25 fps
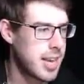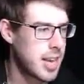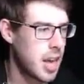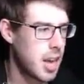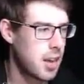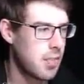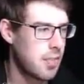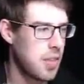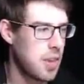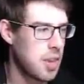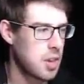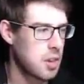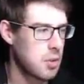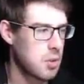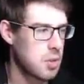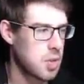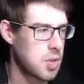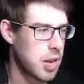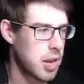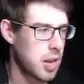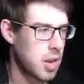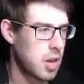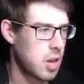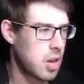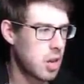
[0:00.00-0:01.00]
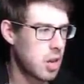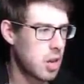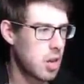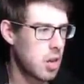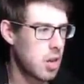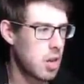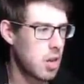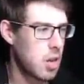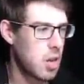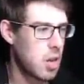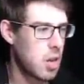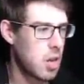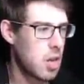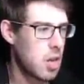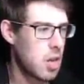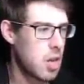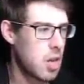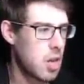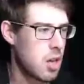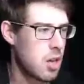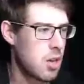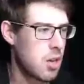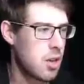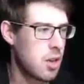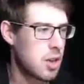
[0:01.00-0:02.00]
gun they're using?
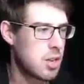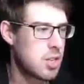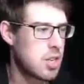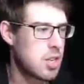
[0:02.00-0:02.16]
It's